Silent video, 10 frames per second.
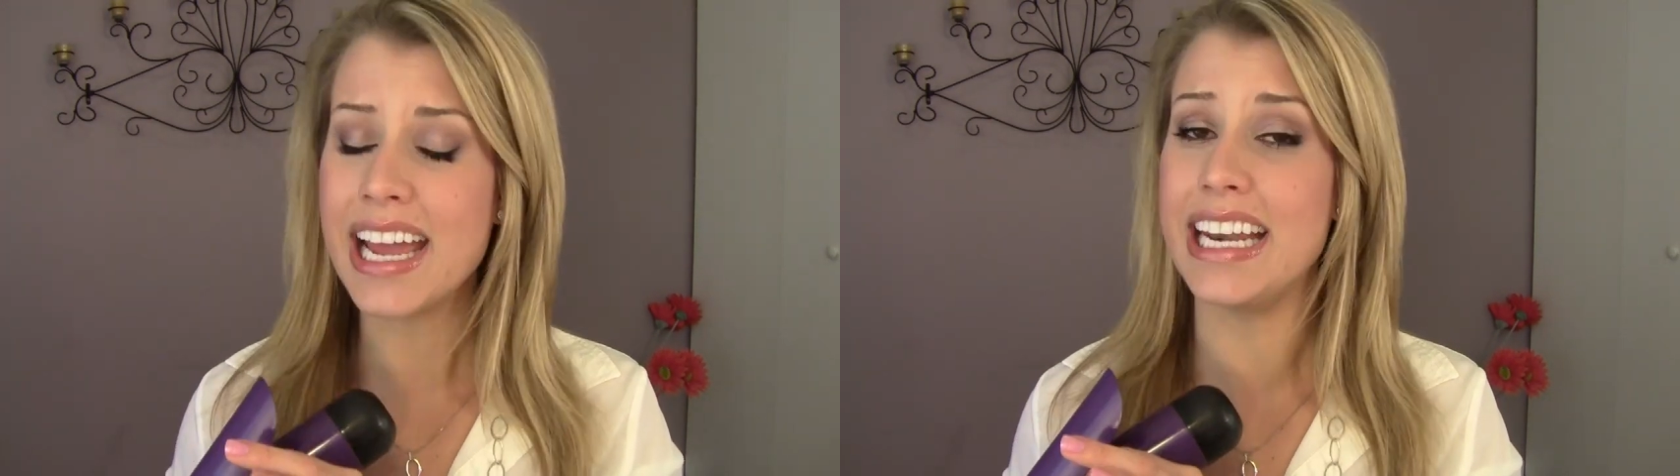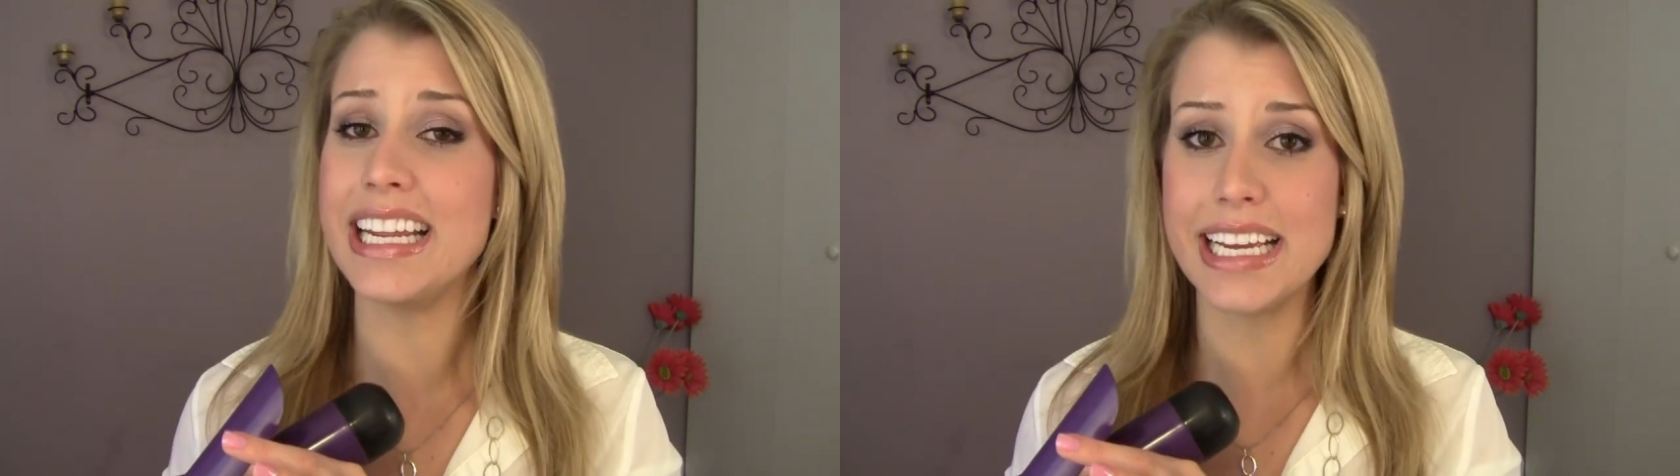
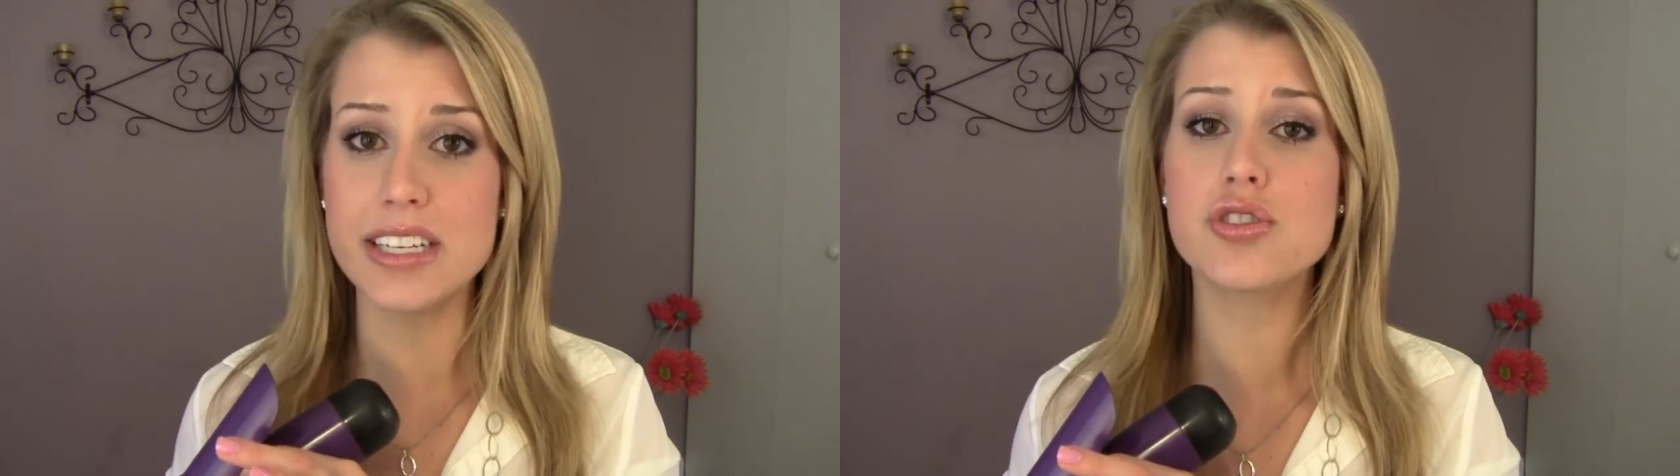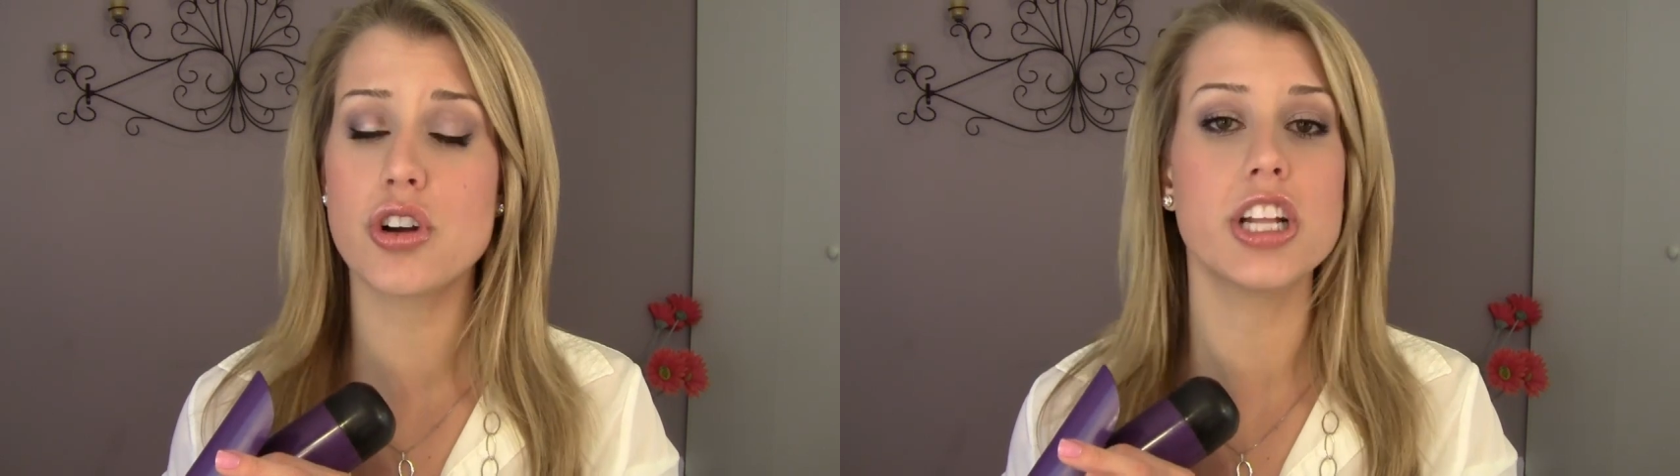and
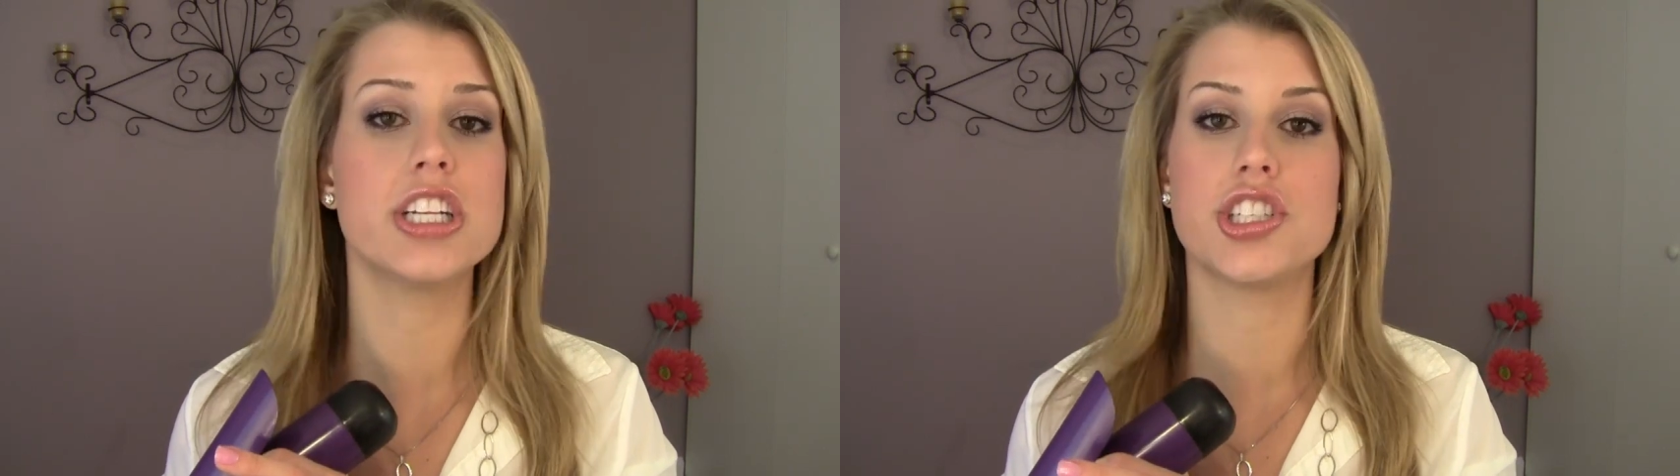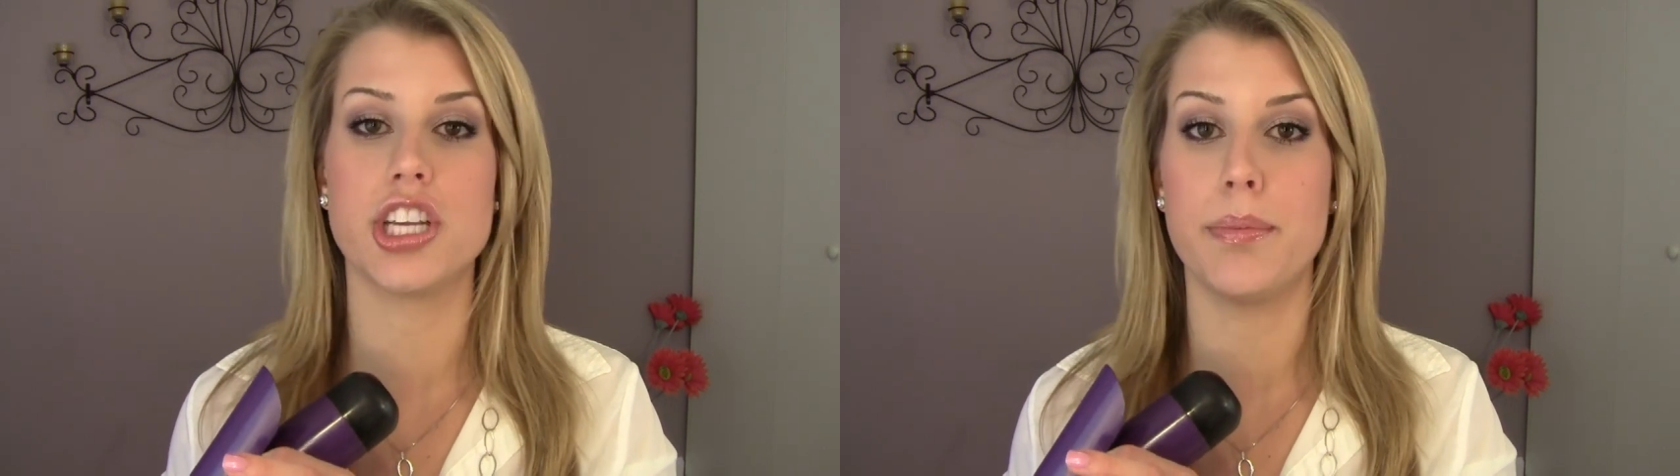it started
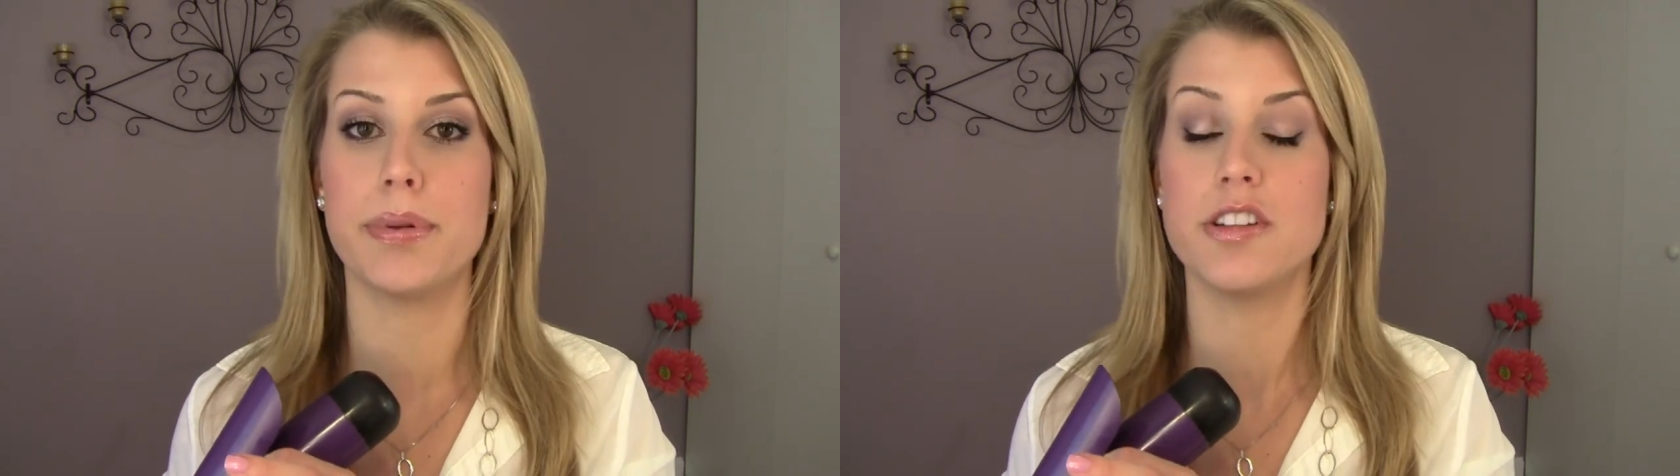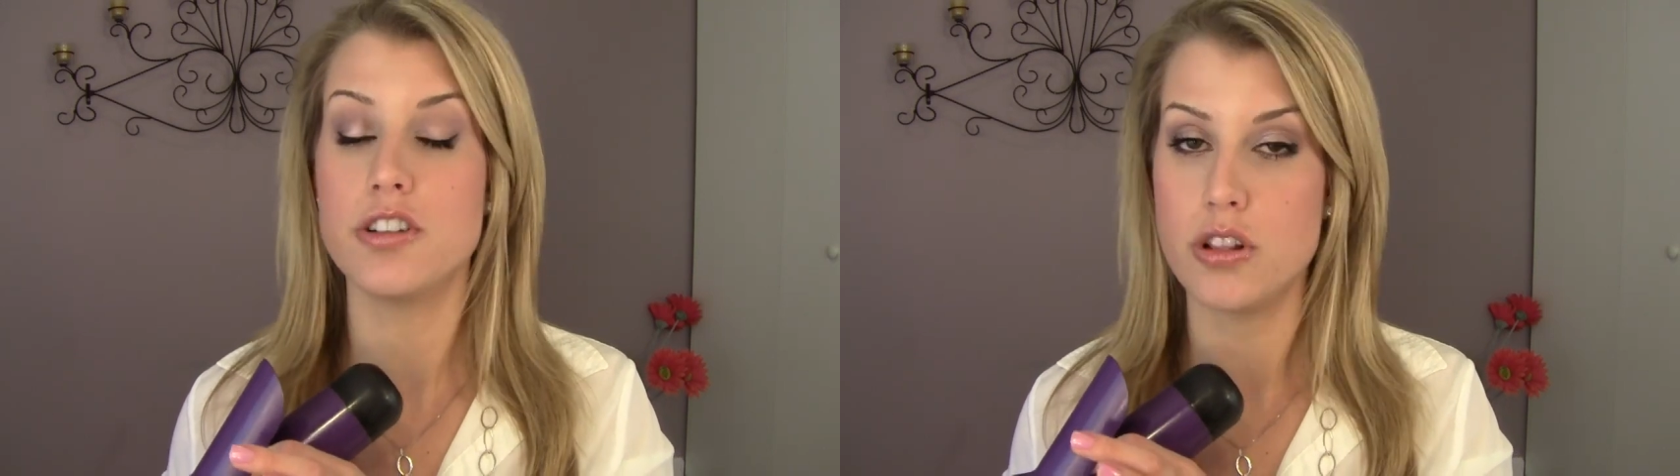to
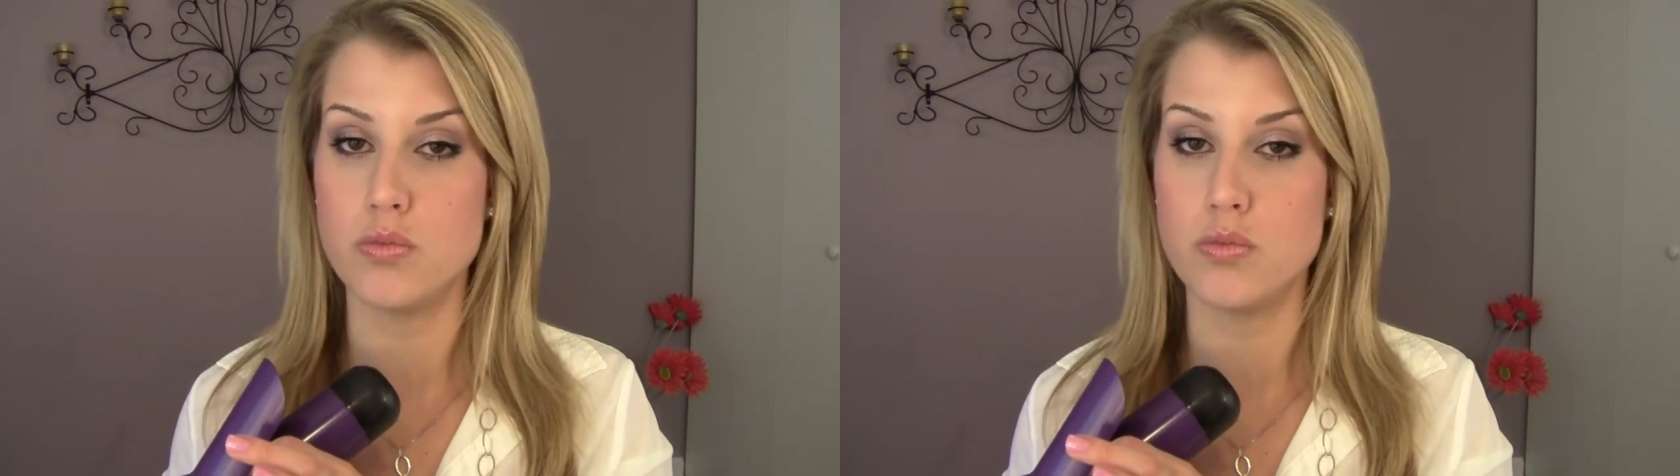chip